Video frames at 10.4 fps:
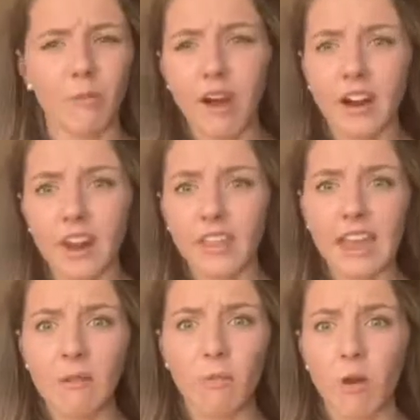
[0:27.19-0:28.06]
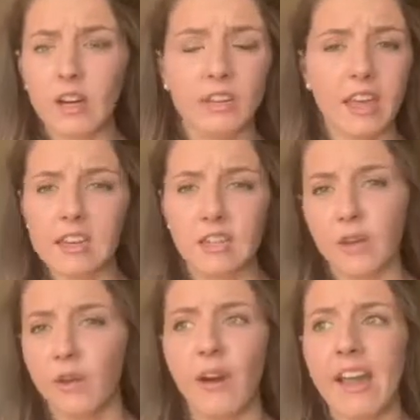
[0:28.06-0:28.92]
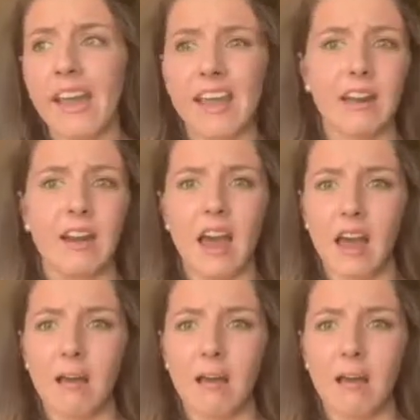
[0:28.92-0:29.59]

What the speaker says: What are they? What do they do? And